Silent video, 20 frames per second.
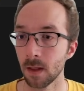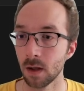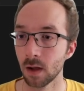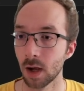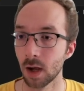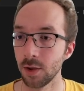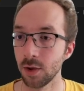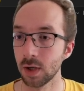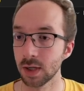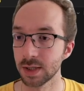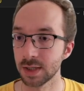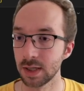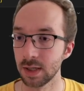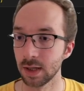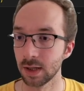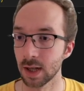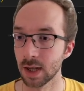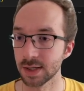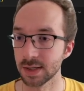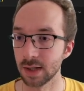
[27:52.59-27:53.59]
And you can see that
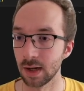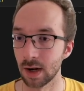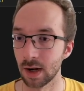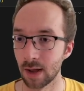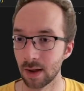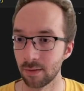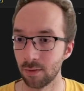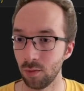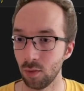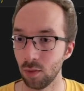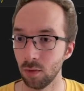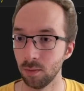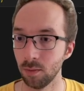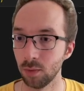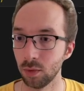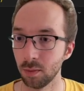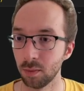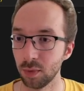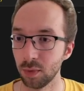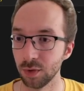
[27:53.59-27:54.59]
I still have room to
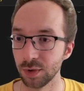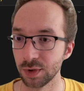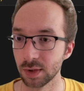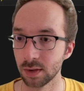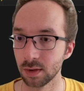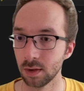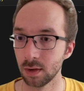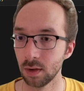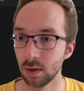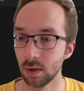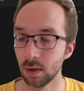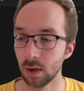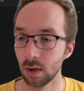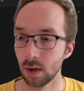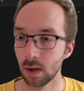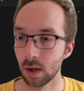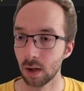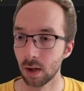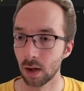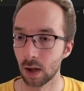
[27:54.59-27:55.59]
push
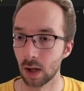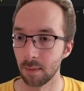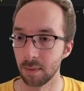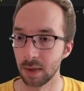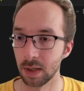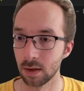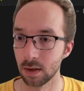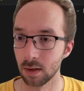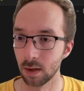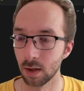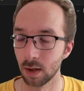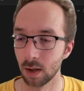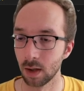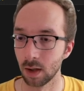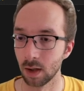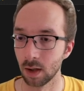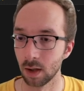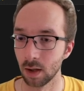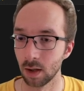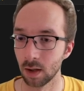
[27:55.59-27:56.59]
a bit
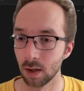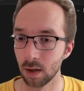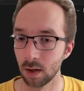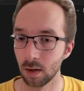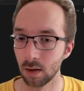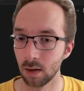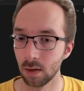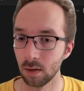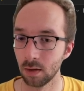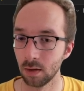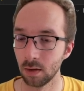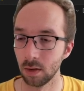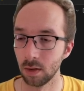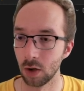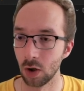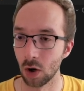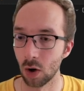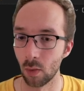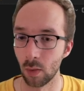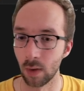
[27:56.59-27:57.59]

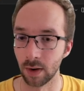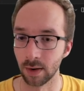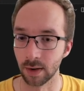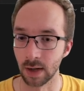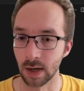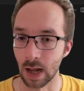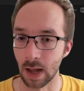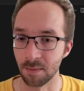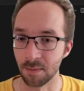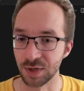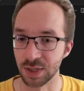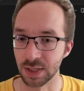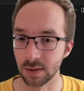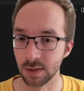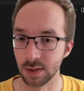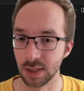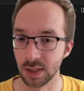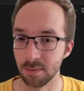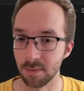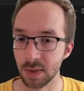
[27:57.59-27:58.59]
lower the NAM
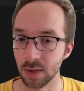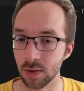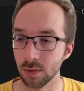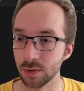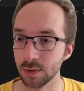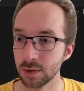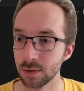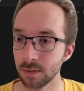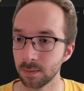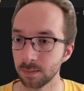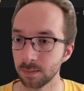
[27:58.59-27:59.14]
GPUs.